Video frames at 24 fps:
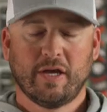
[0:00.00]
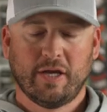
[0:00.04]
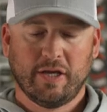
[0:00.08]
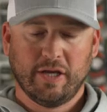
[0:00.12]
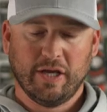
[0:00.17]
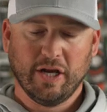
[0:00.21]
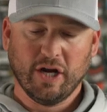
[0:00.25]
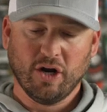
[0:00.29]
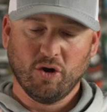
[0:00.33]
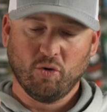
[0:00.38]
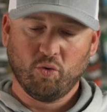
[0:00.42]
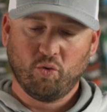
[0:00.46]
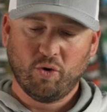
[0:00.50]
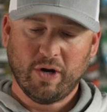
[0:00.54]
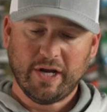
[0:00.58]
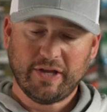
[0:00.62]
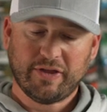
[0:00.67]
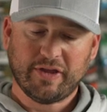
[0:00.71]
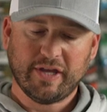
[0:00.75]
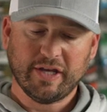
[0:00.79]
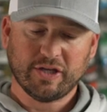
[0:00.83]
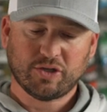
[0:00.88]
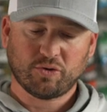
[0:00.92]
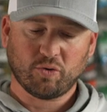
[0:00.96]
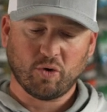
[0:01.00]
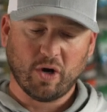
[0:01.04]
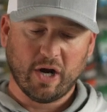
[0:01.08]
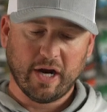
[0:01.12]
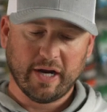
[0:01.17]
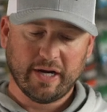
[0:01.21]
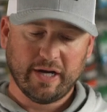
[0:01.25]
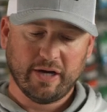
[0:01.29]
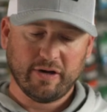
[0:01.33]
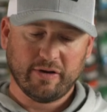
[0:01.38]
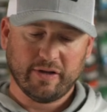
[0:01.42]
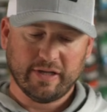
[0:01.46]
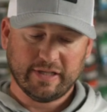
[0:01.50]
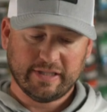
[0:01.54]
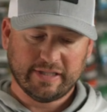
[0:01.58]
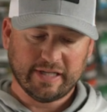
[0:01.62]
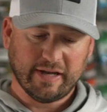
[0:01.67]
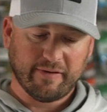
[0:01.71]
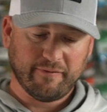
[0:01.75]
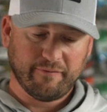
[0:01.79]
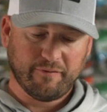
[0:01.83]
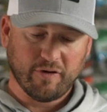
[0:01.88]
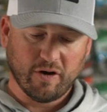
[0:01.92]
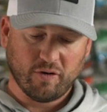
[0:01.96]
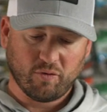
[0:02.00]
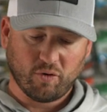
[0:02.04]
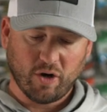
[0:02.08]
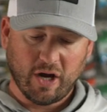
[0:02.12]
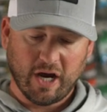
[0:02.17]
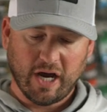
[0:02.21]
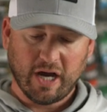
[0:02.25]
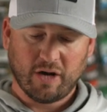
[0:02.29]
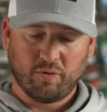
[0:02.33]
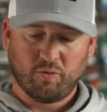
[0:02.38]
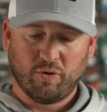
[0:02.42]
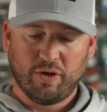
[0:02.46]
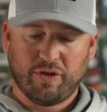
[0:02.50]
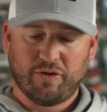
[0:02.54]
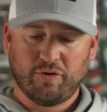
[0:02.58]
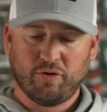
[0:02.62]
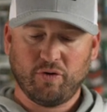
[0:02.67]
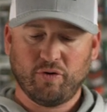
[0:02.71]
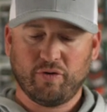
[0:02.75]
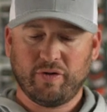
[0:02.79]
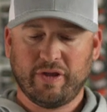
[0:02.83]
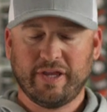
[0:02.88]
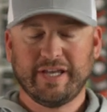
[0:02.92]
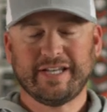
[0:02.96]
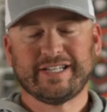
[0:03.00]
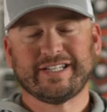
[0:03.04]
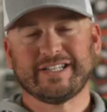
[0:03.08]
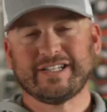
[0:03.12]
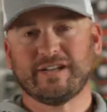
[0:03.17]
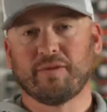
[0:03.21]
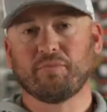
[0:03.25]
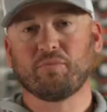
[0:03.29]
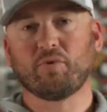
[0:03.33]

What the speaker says: You know, with this rod here, the 7-foot rod, we threw, this is a